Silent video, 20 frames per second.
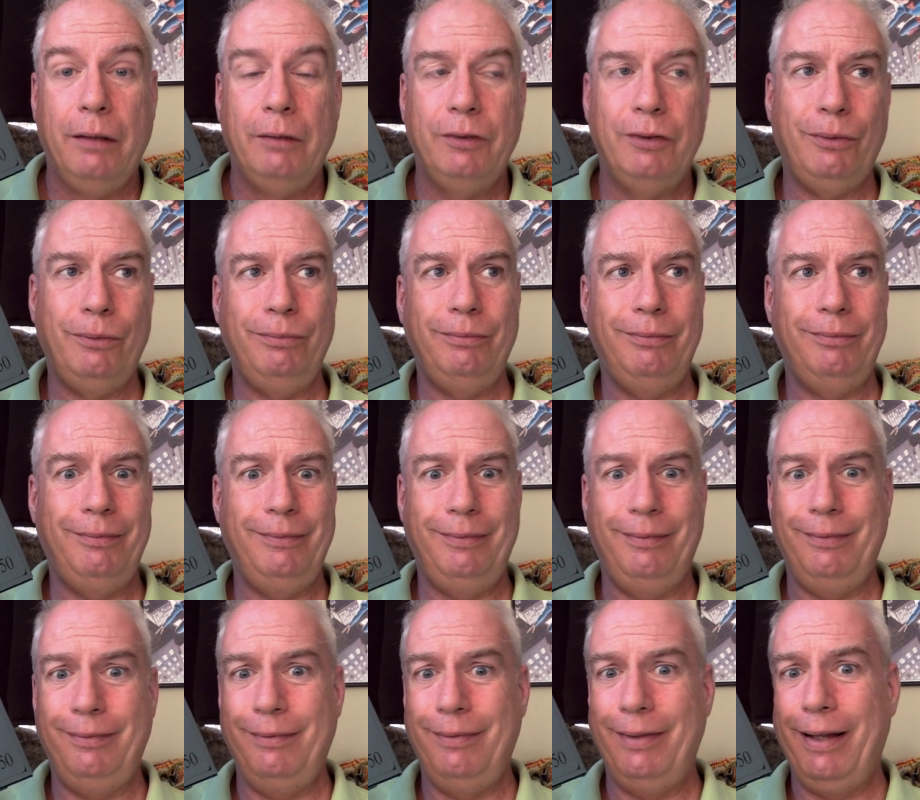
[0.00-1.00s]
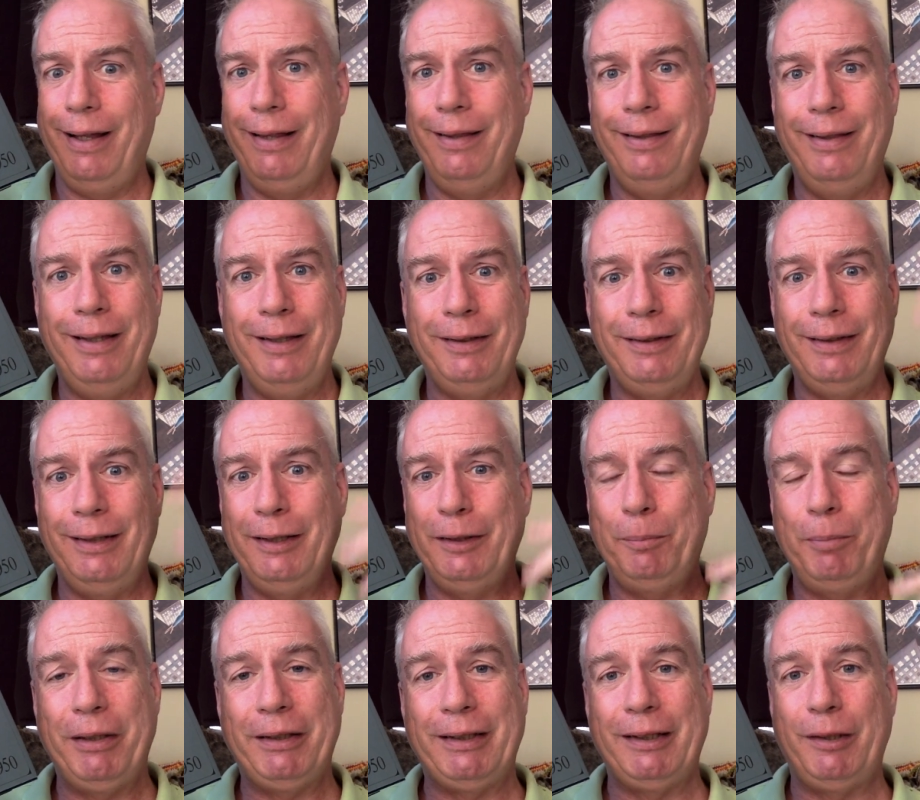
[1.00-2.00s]
So this this
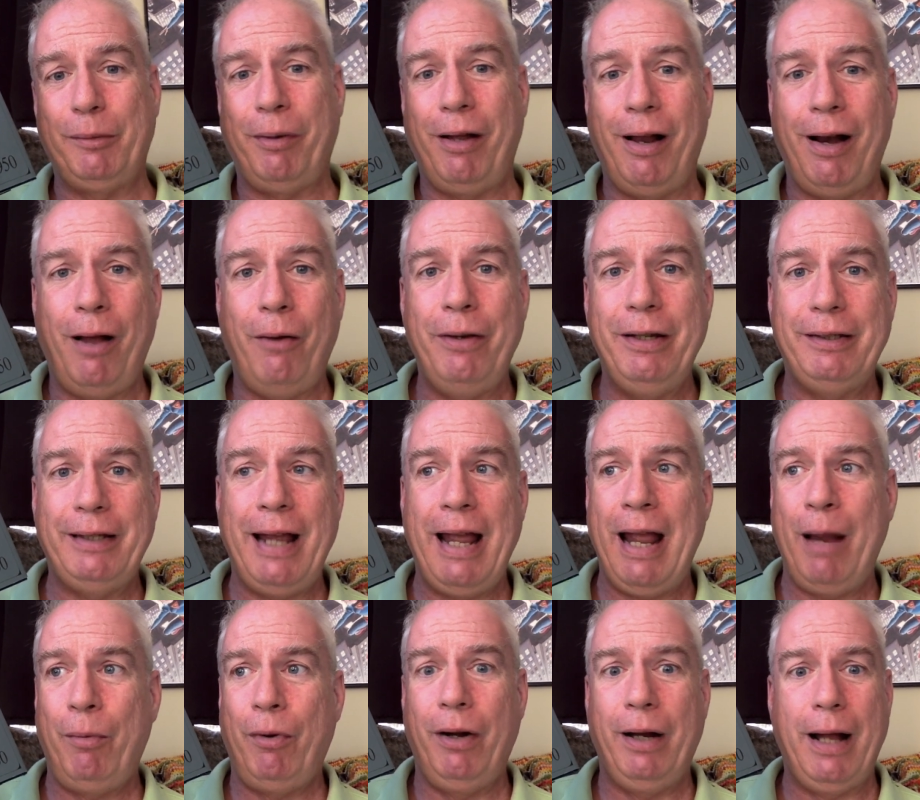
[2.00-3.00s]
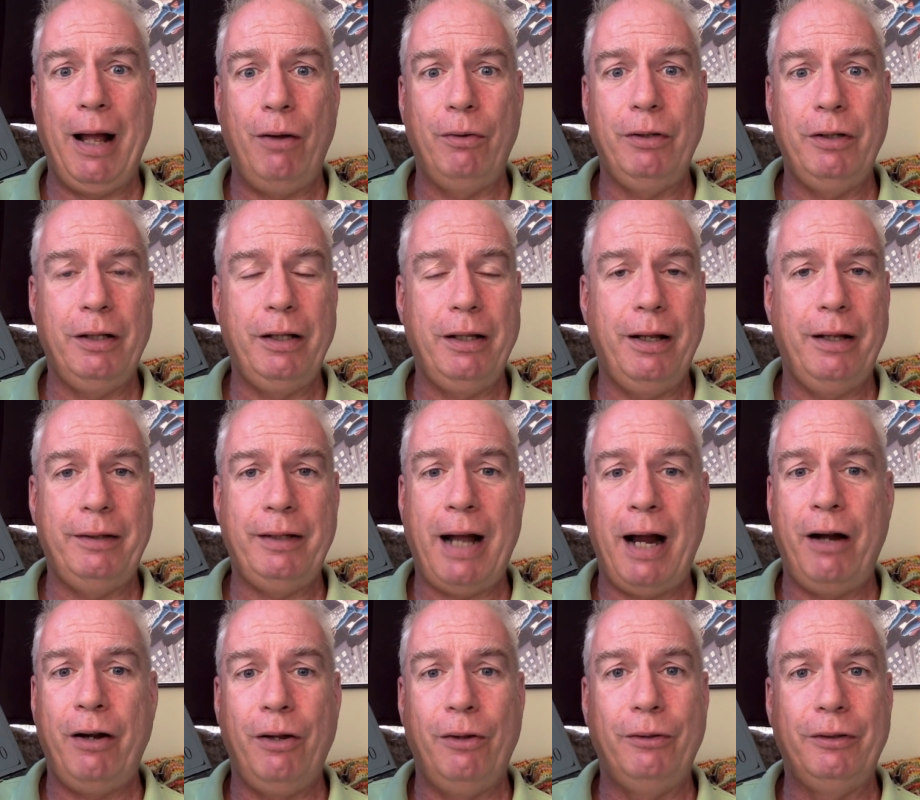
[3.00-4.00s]
business about how he's hammering out cl-
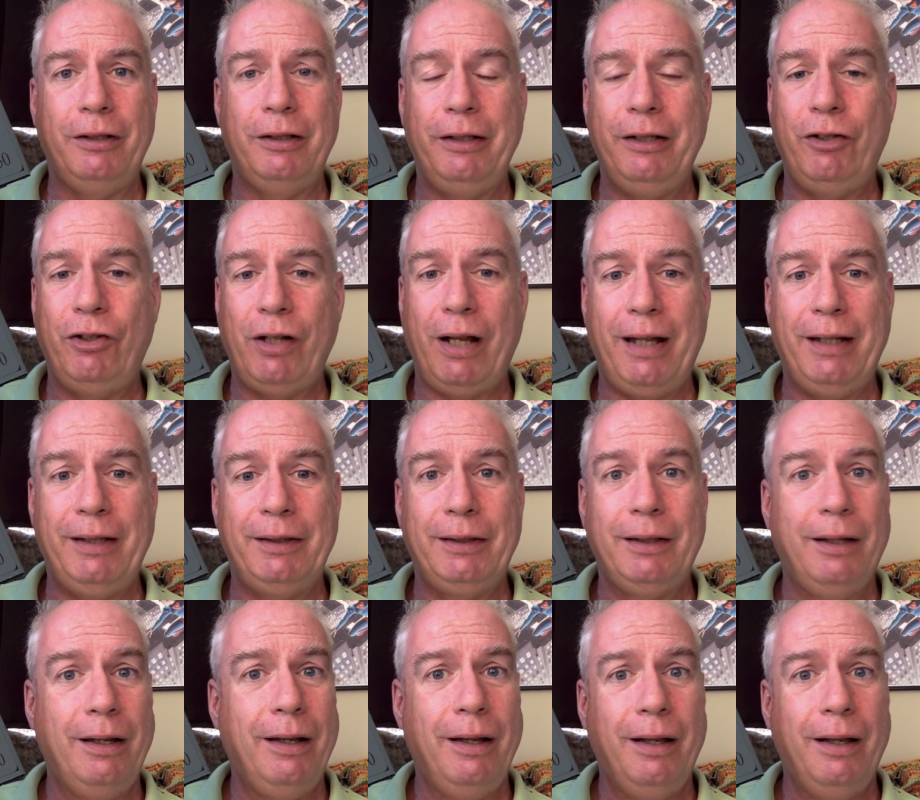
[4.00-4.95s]
tired old cliches